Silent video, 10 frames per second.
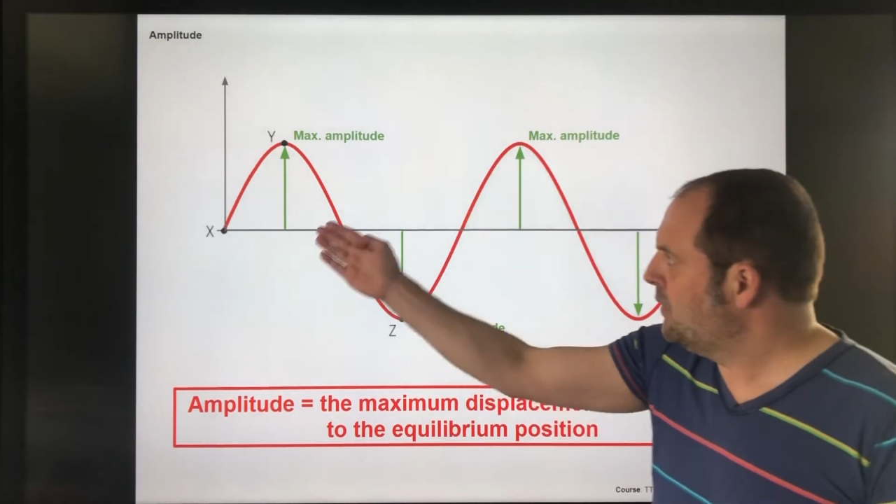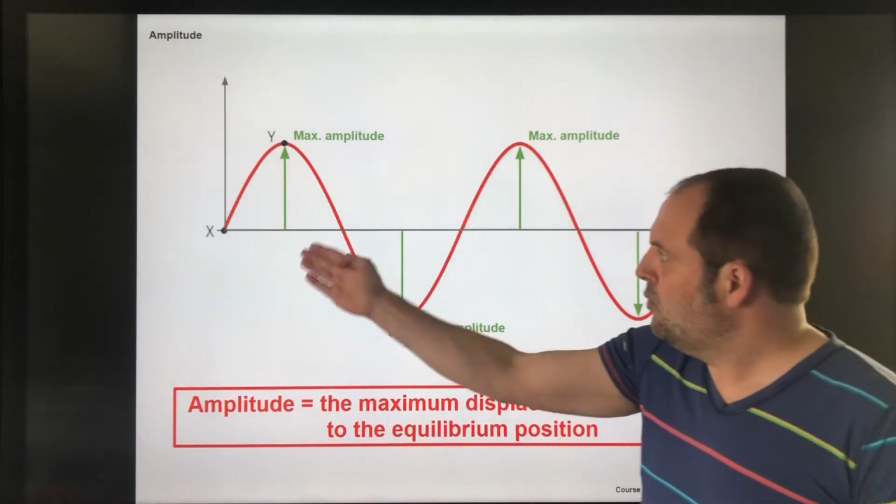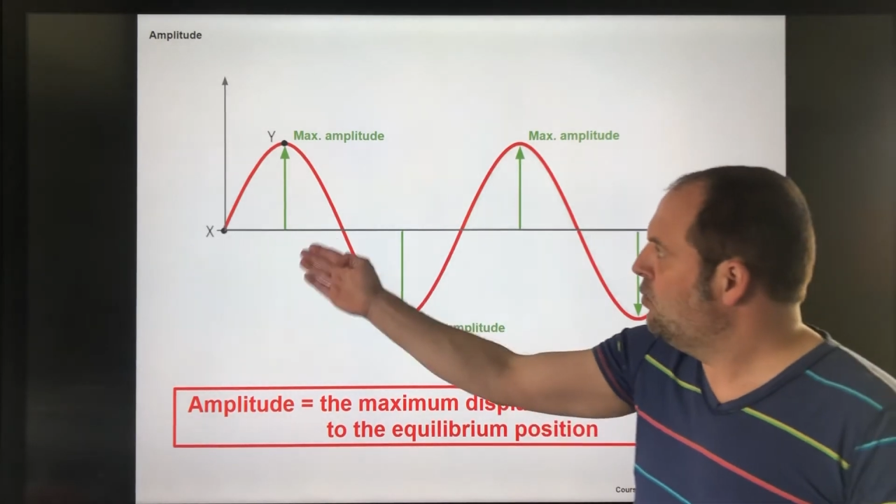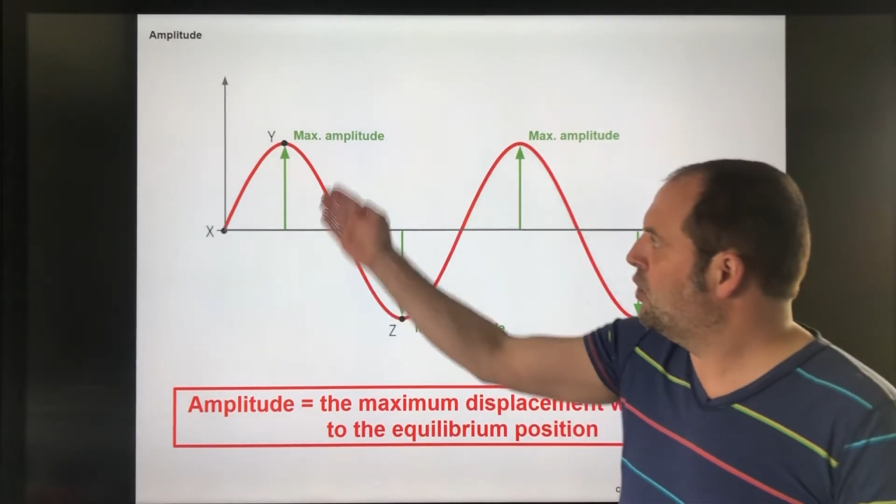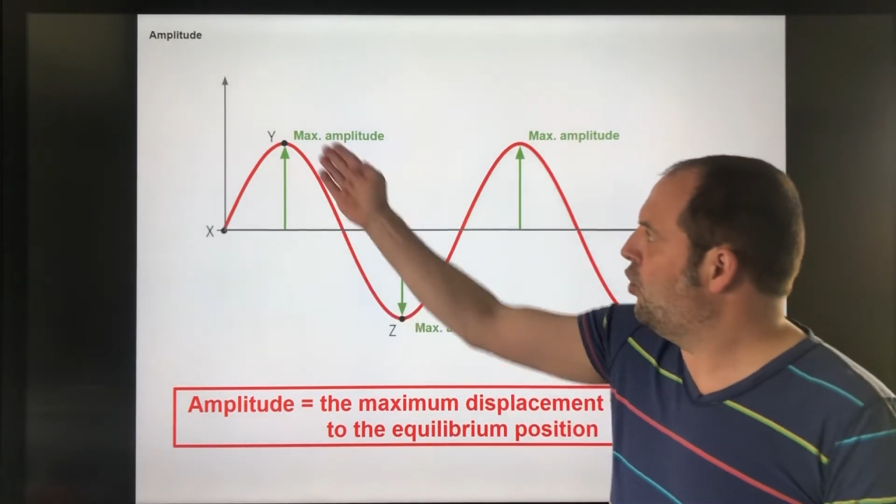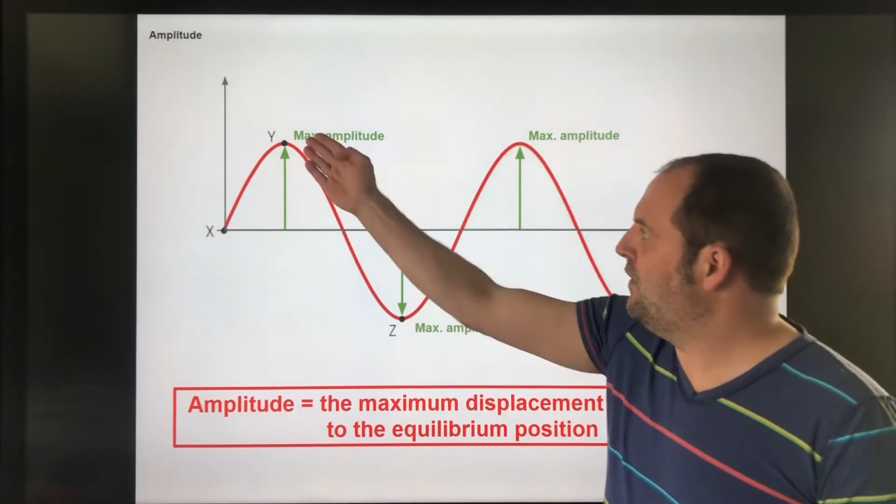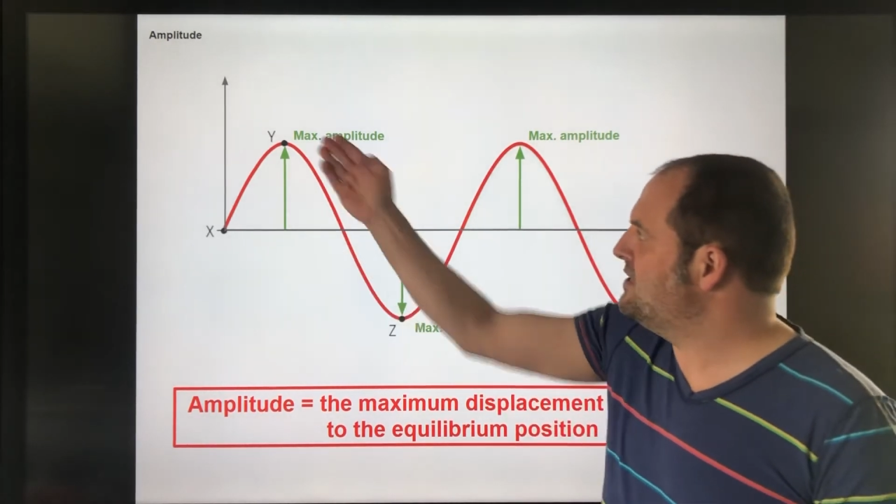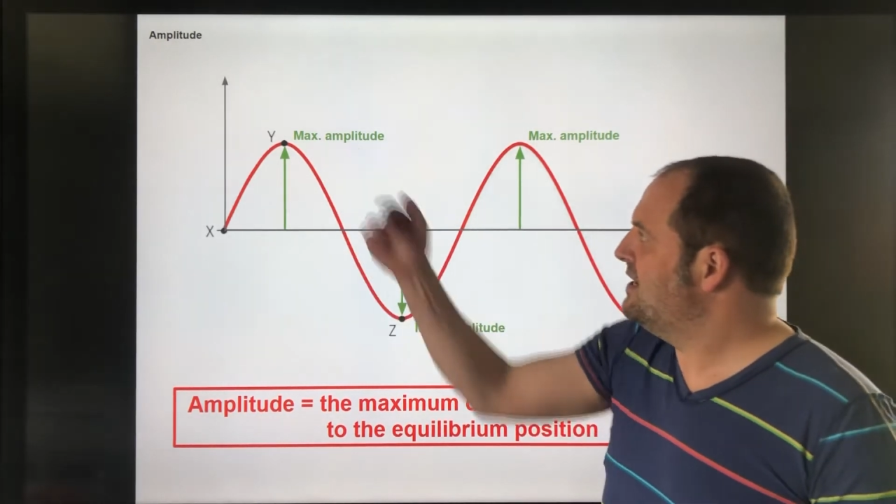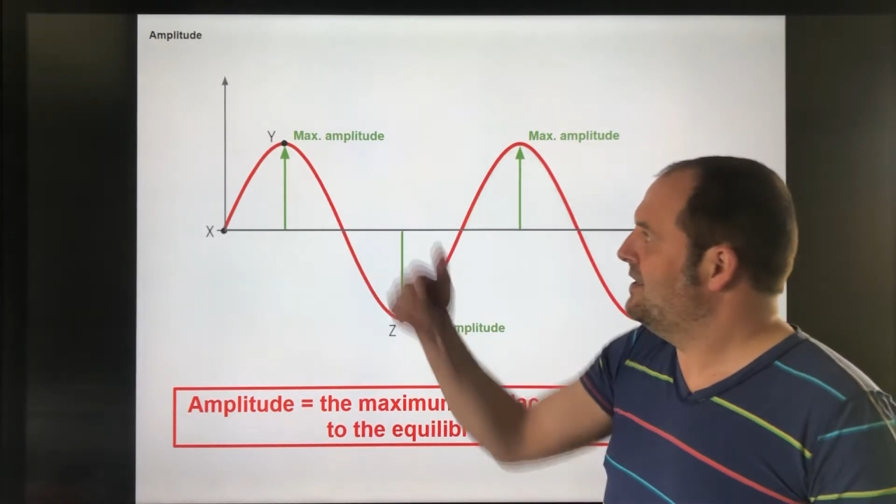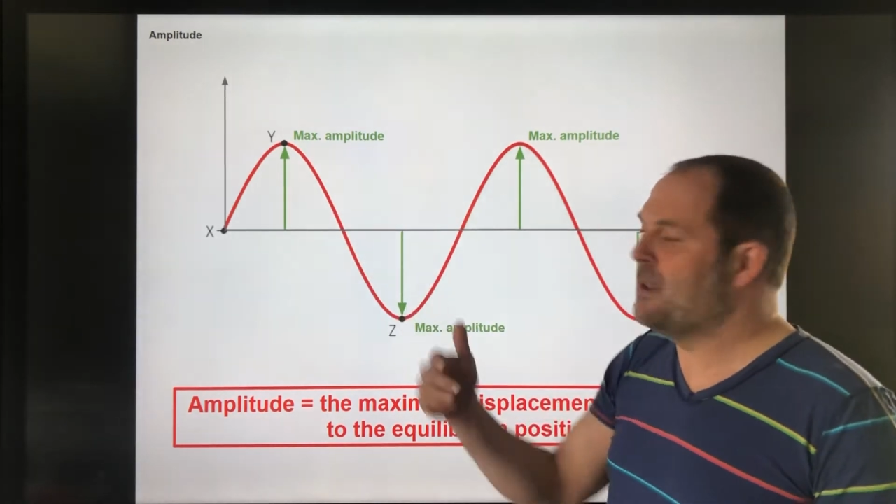we call
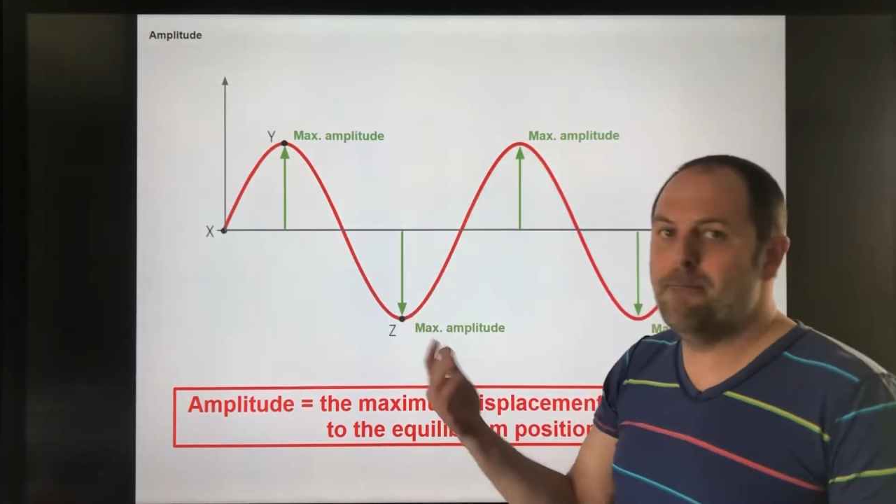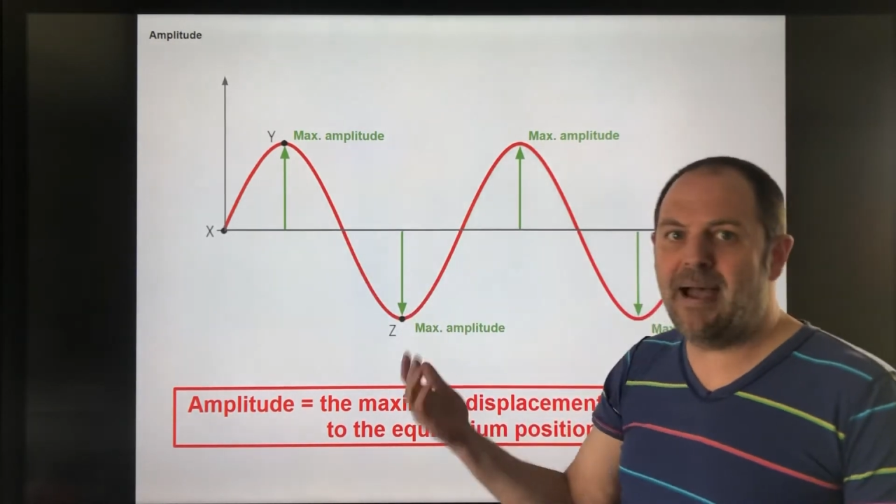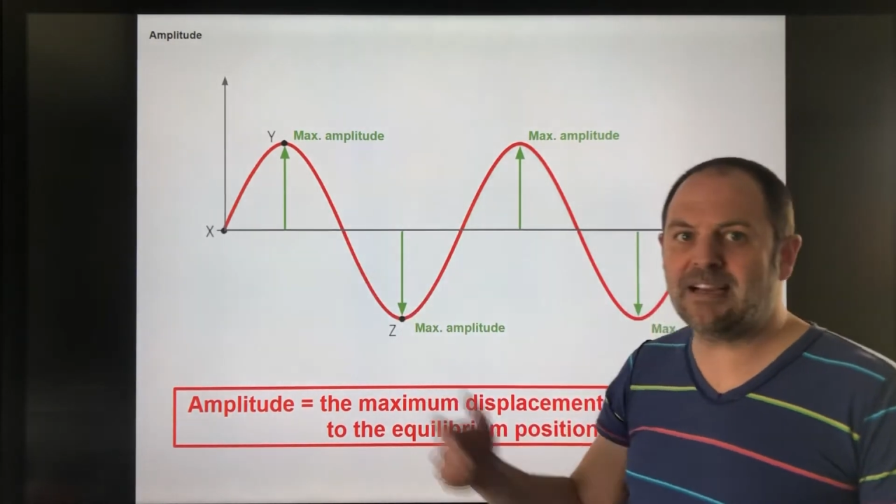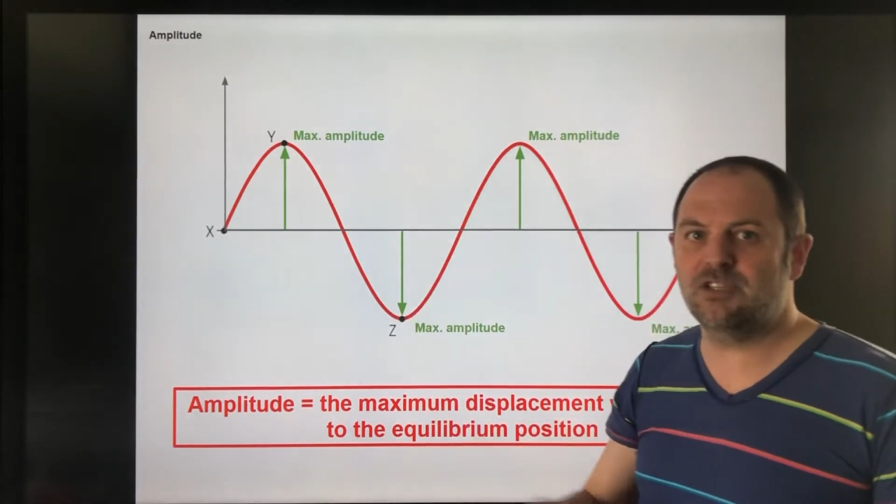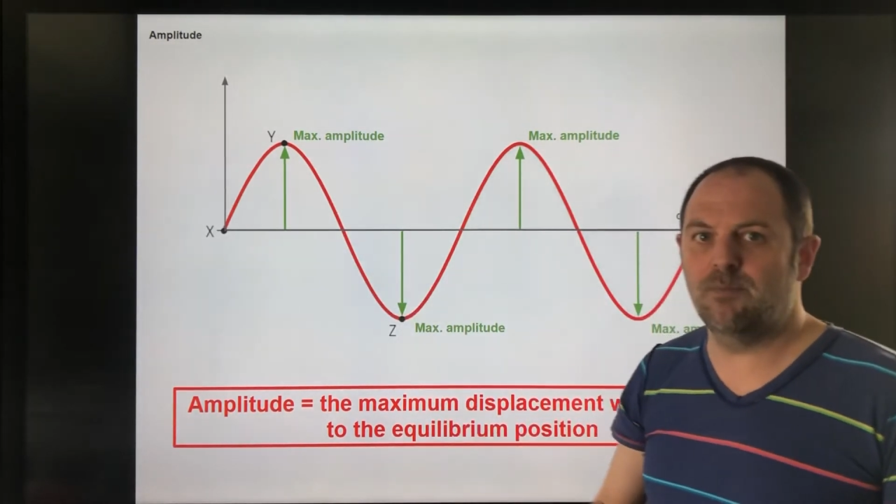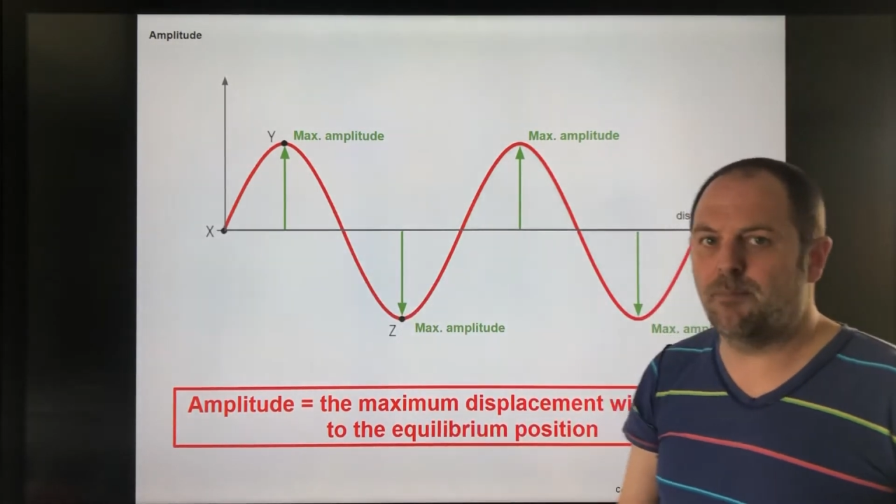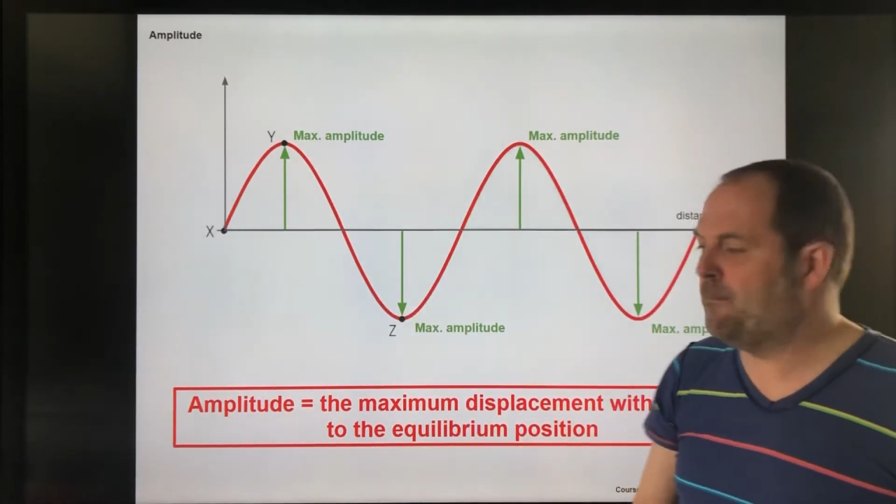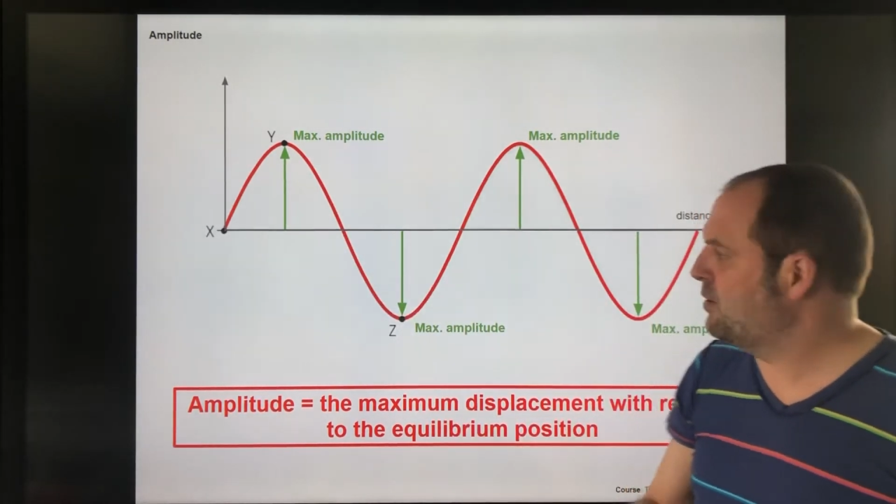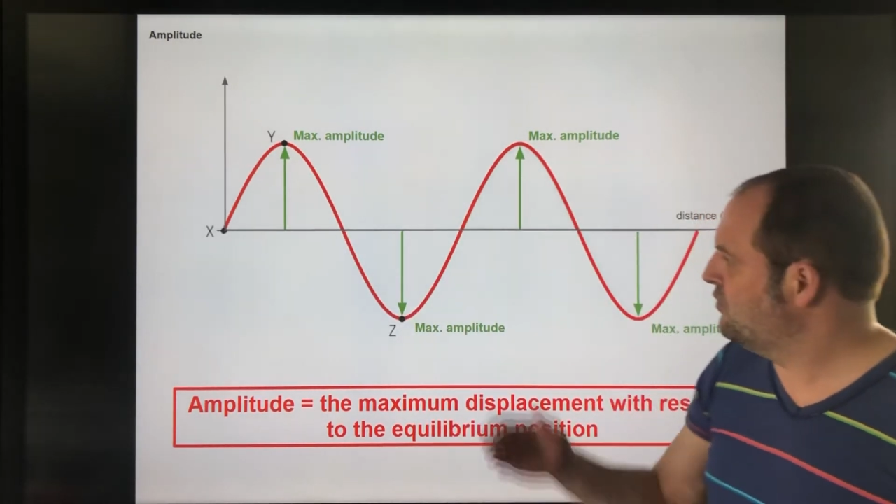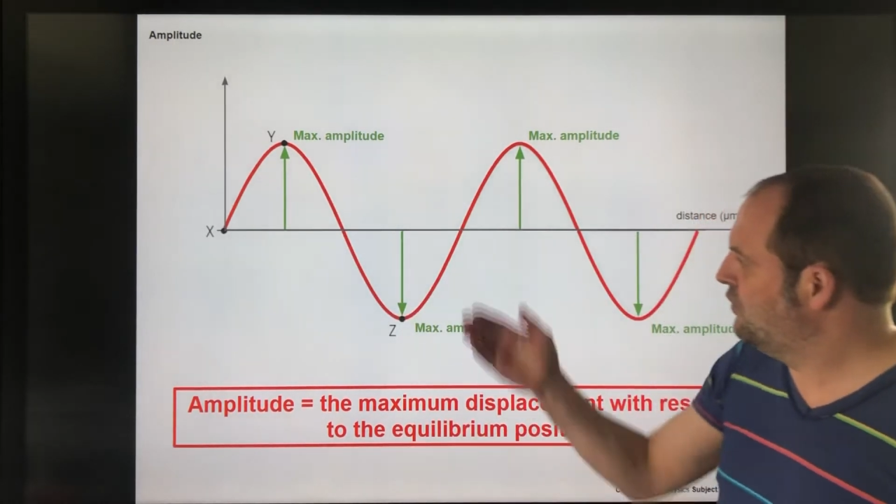this the maximum
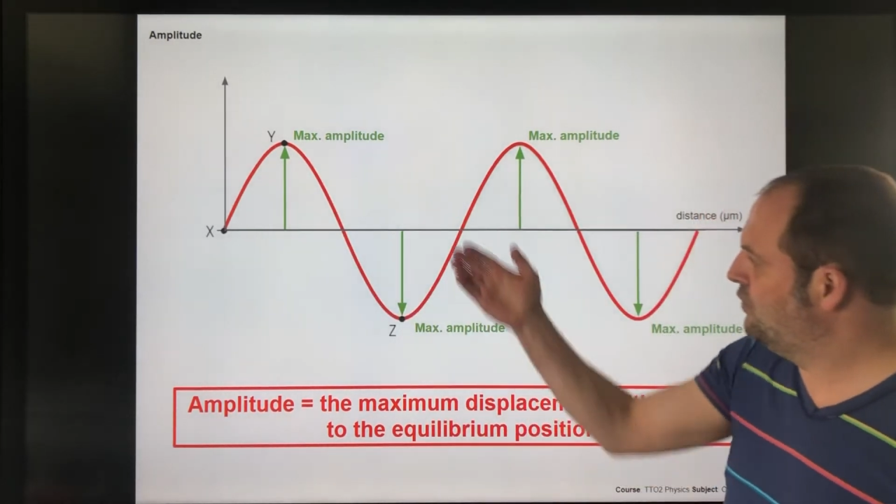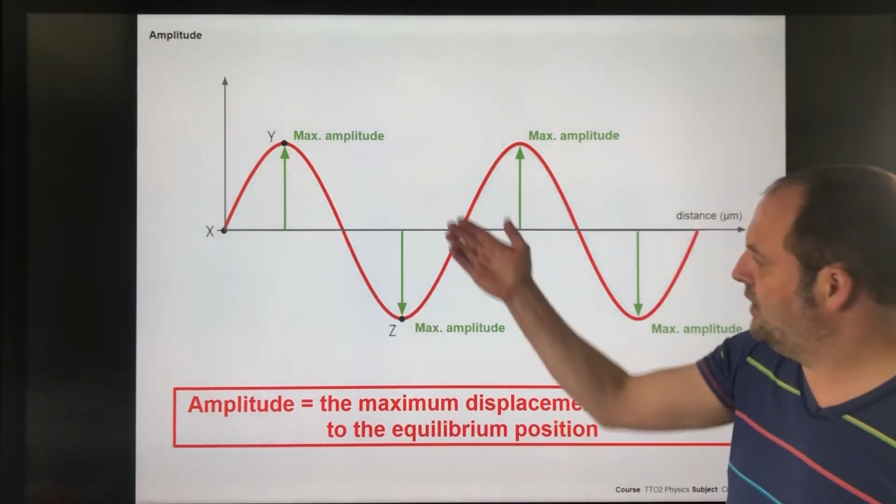amplitude,